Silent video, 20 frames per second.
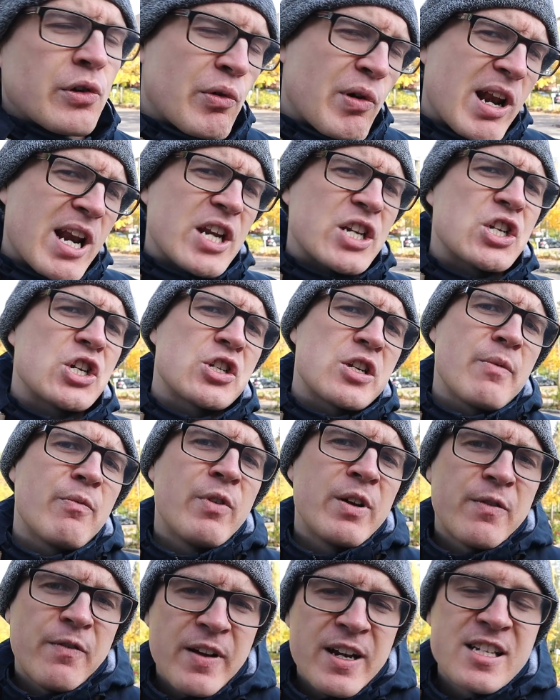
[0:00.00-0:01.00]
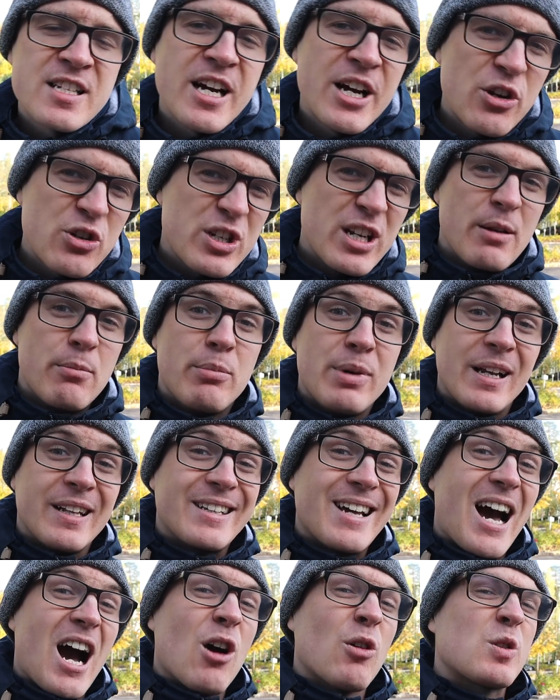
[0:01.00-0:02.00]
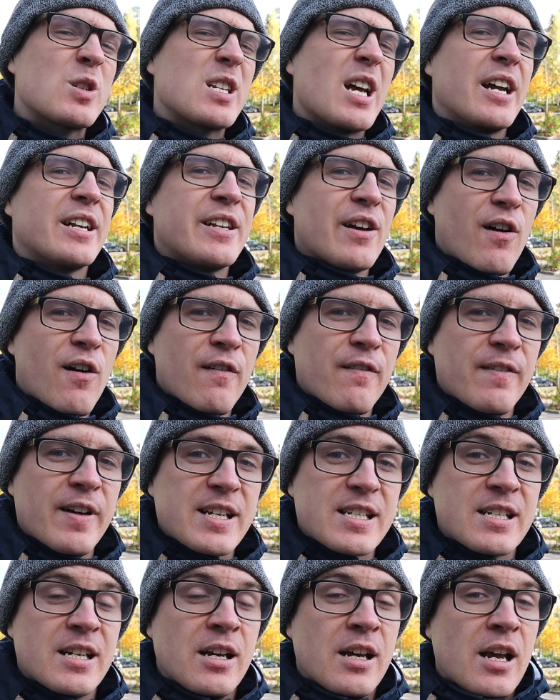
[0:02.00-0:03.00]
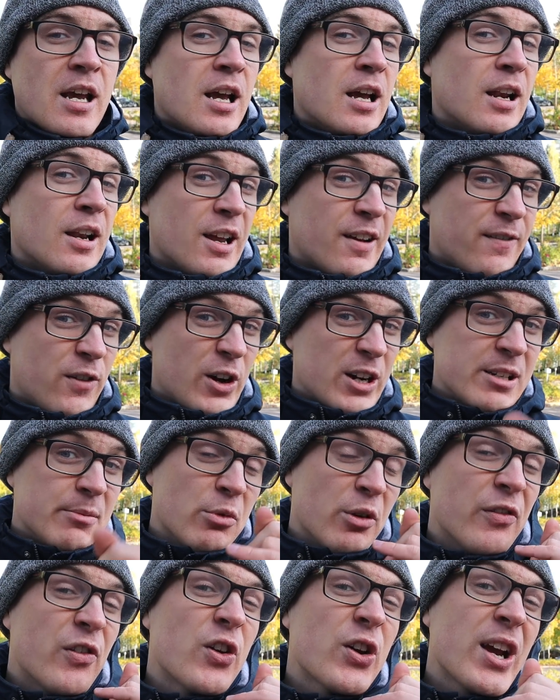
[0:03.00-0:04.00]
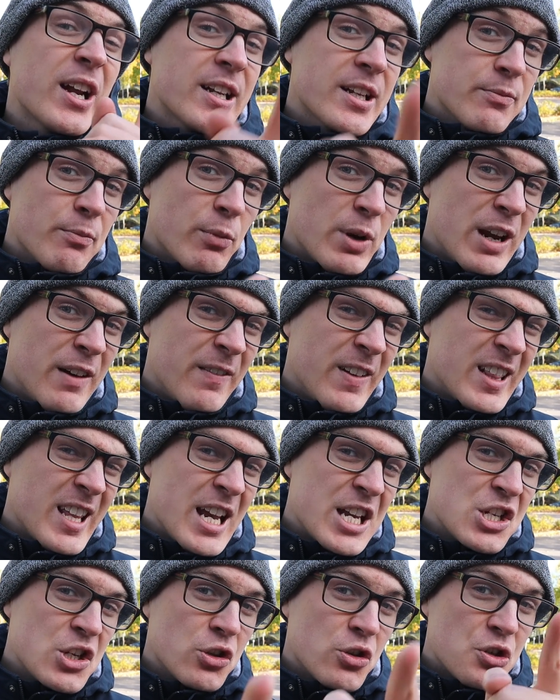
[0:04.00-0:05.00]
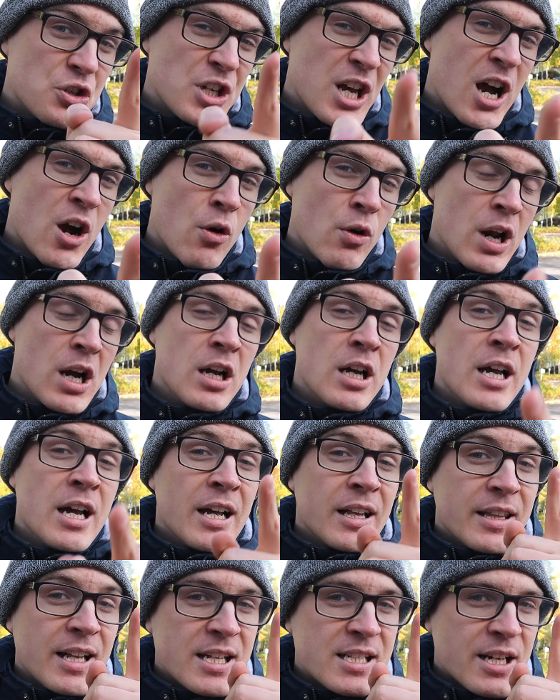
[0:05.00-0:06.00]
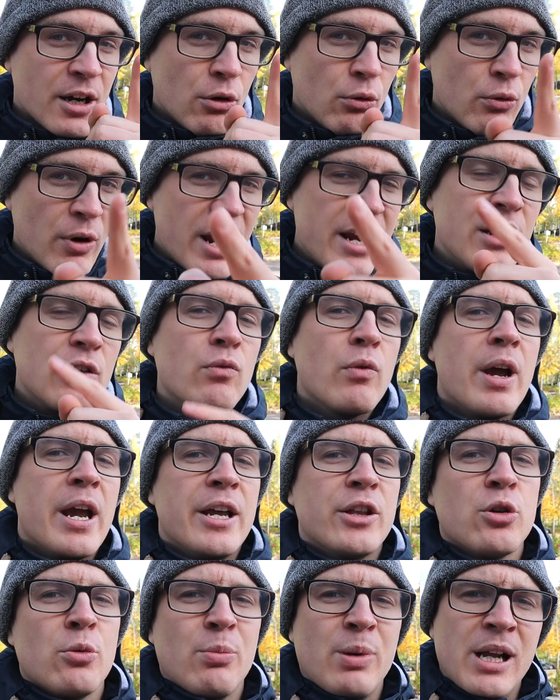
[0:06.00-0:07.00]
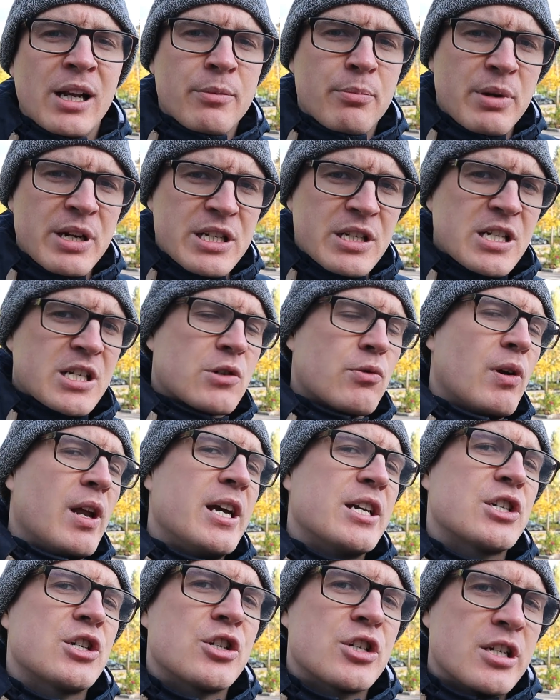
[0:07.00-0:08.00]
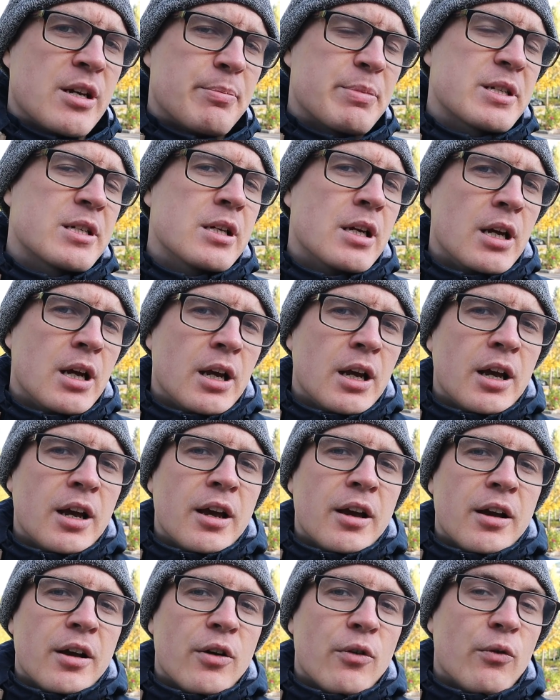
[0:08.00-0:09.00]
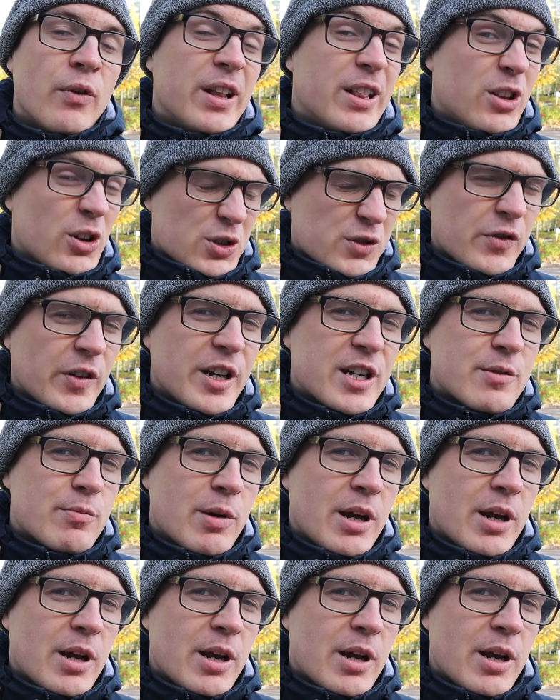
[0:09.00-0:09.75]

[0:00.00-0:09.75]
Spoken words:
The relationship with Finns are usually built outside the office. Like for example, if you get an invitation to sauna, that's a great way to build business relationships with those Finnish